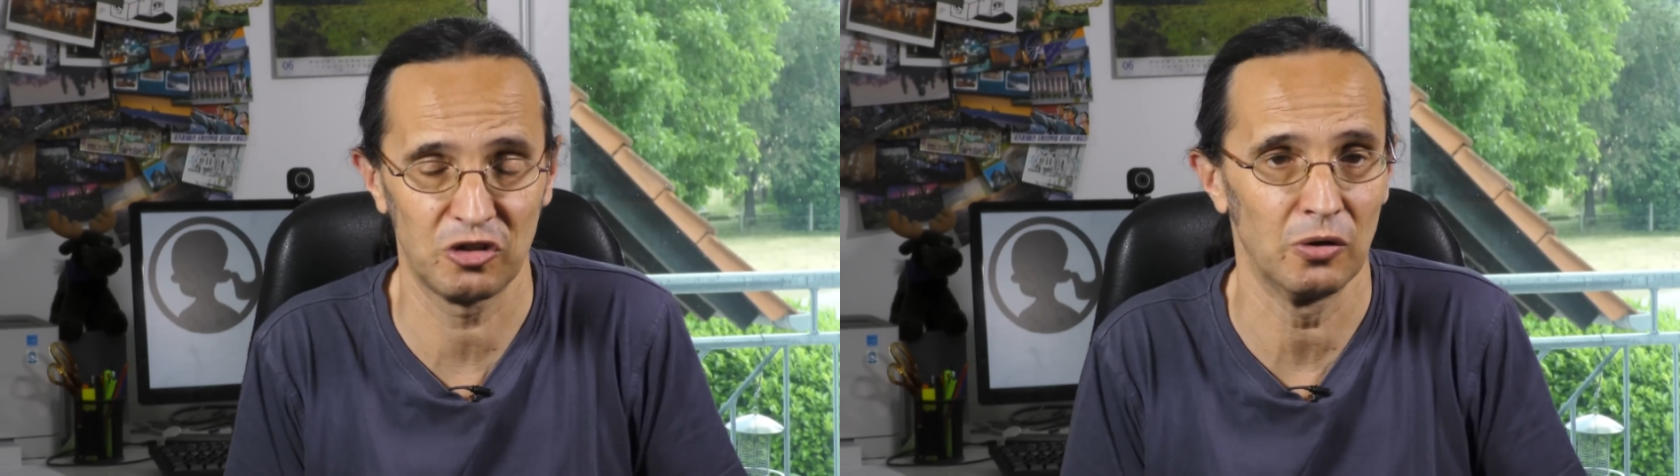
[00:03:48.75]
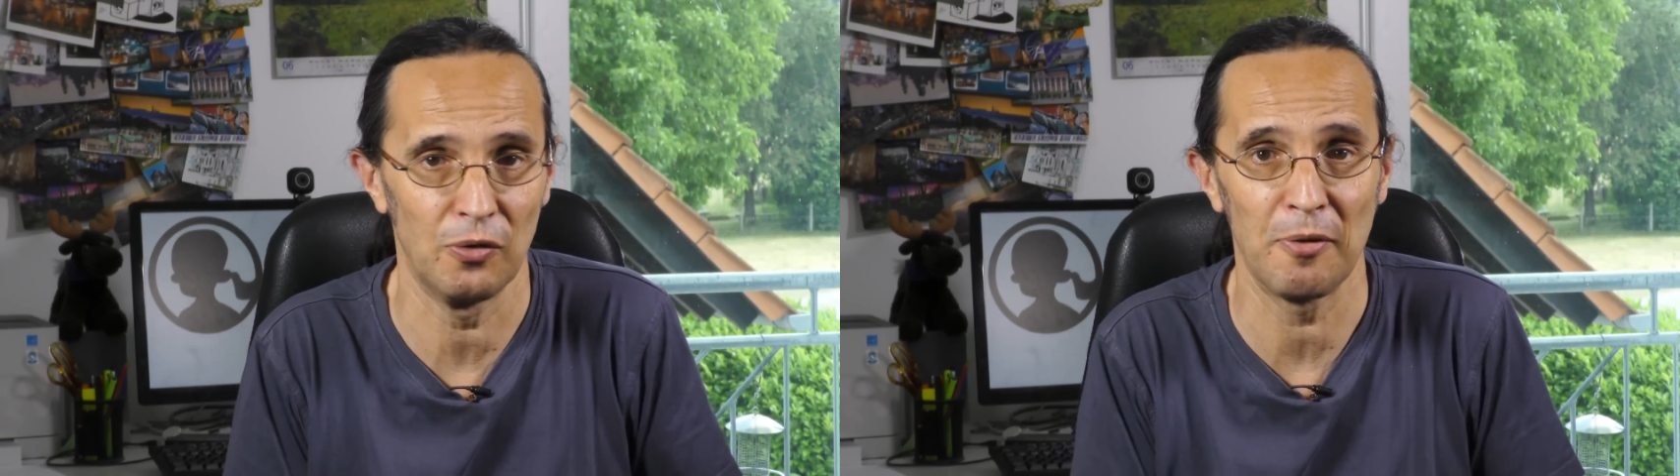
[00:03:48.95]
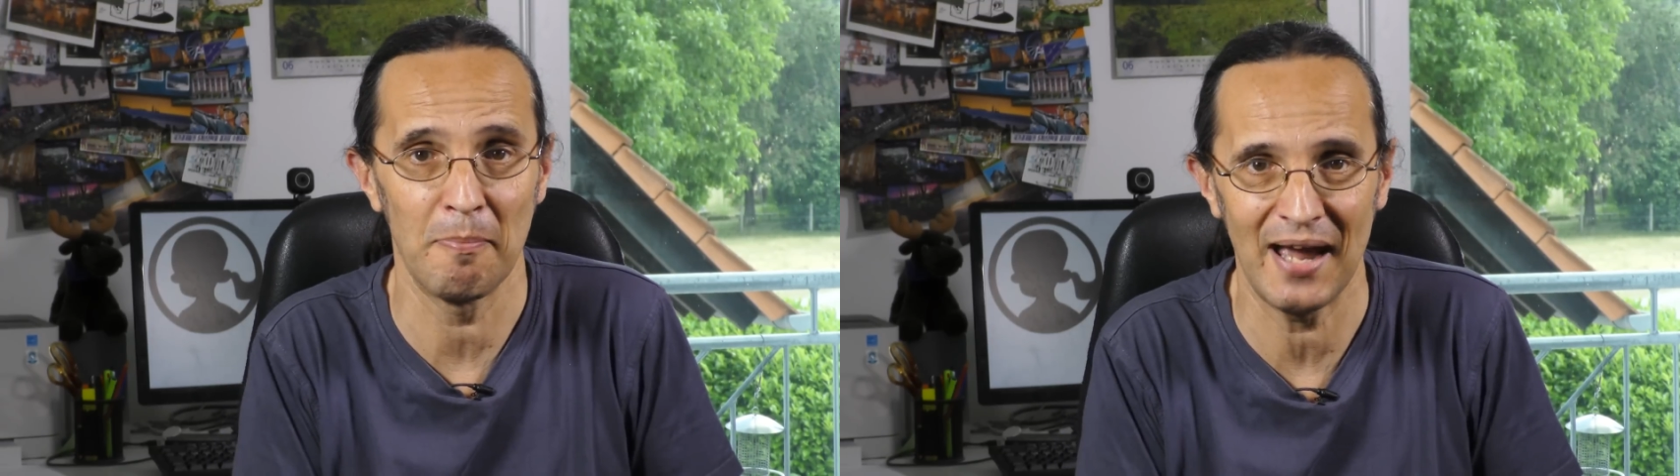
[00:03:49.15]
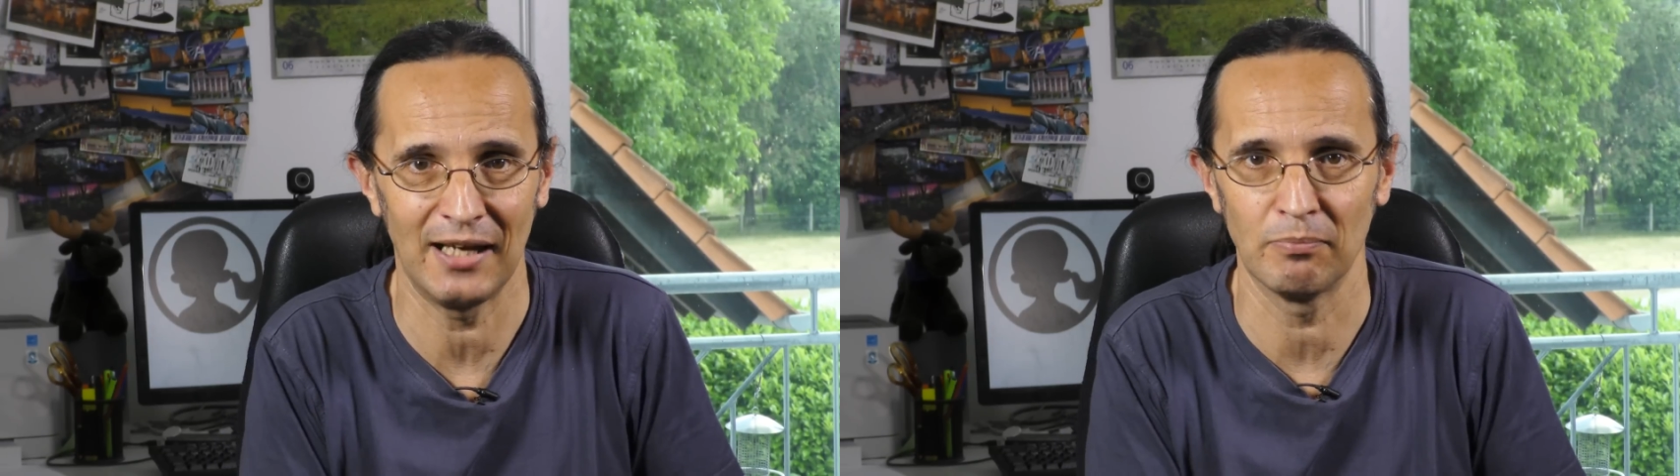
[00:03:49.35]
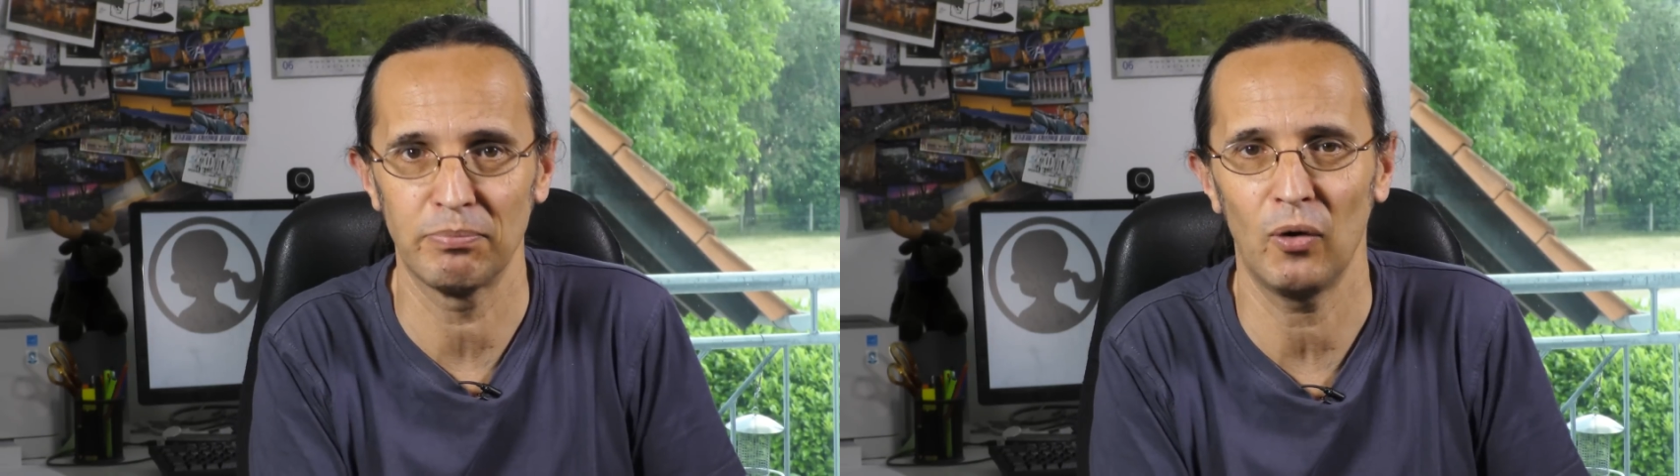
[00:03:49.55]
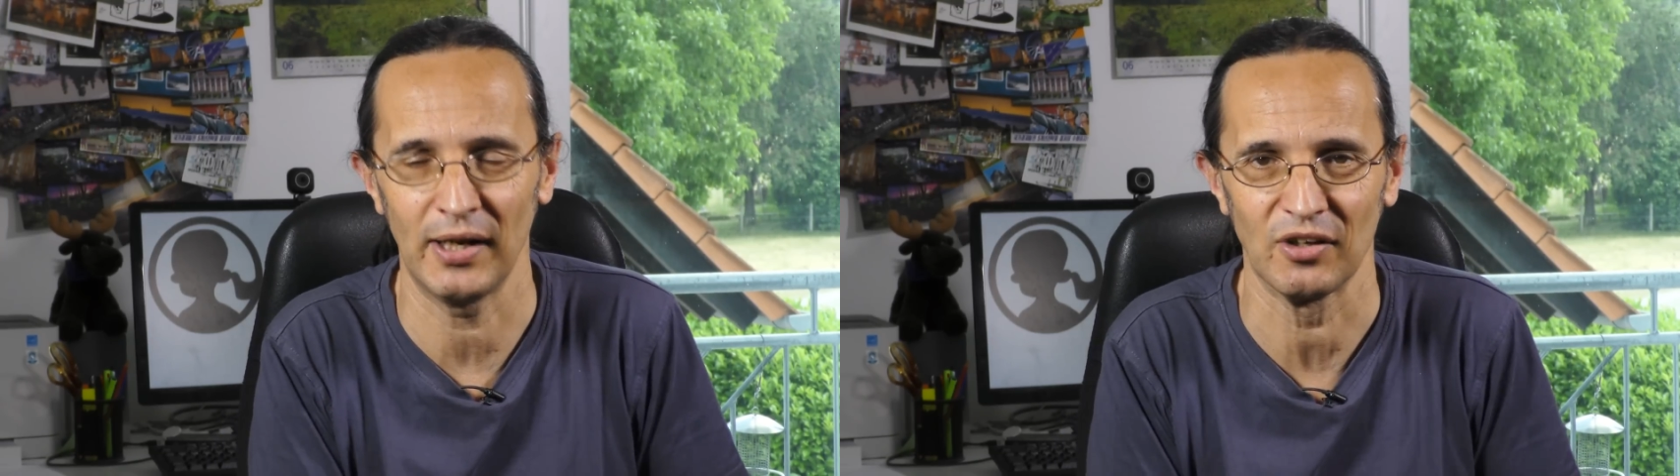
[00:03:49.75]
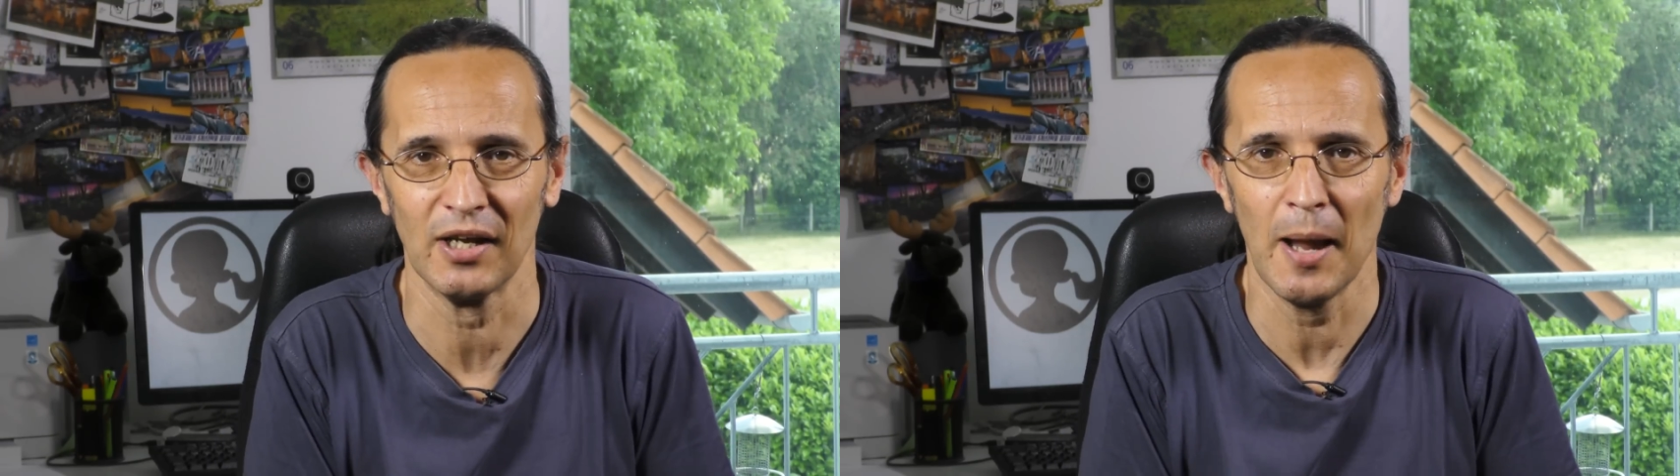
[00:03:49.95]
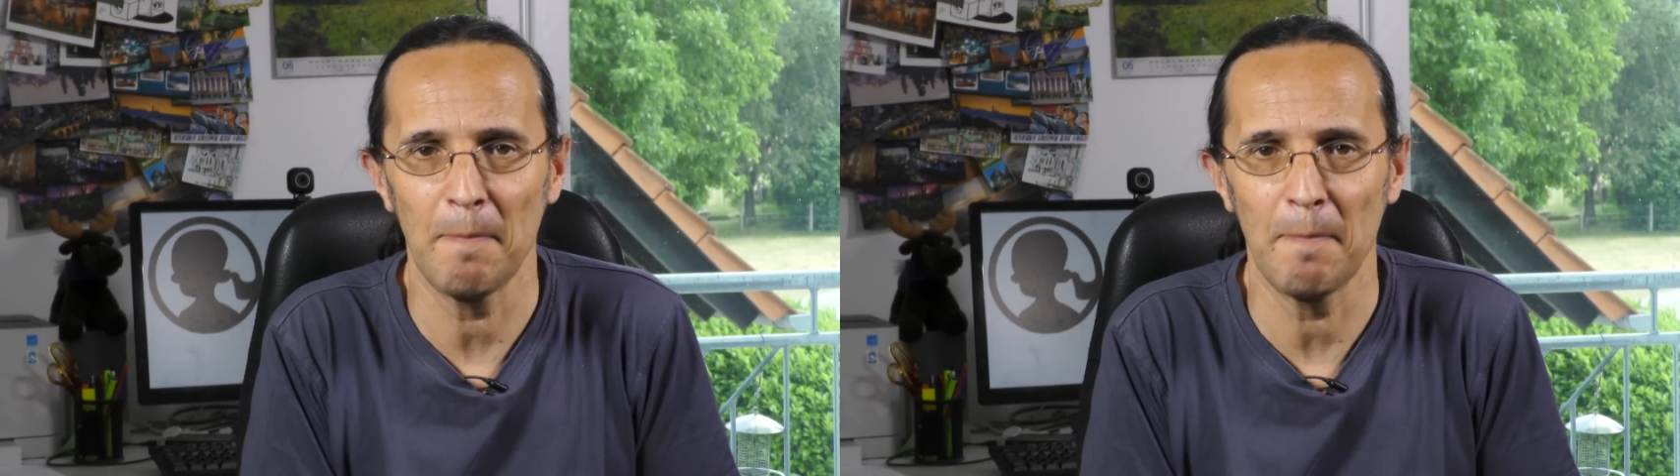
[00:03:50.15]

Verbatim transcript: to the main point.